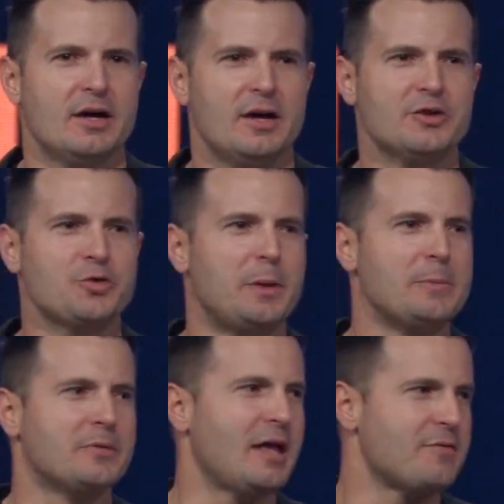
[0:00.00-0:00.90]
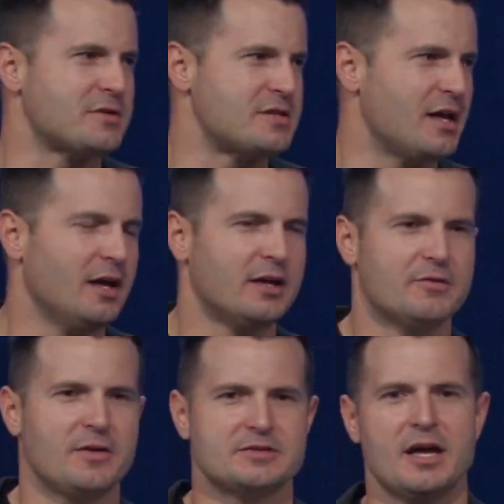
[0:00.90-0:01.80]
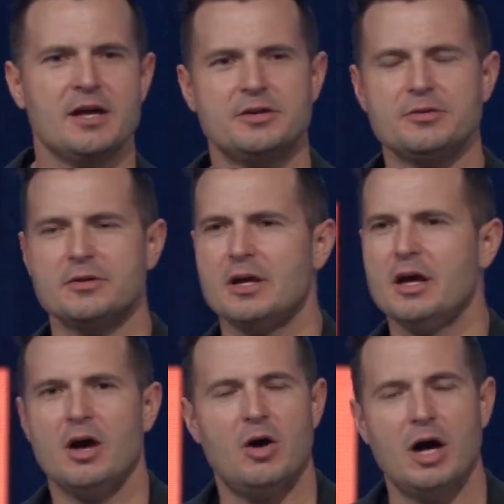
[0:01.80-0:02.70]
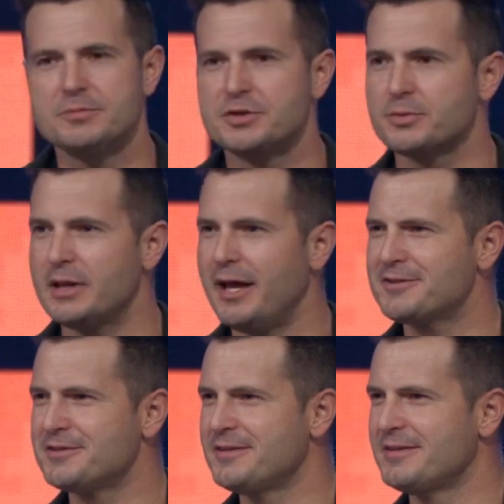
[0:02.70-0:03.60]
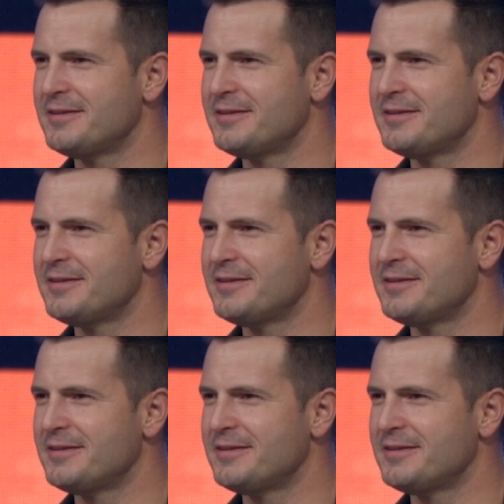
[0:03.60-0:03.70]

Here's what people never say. If I say, how you doing? Oh, I'm just relaxed.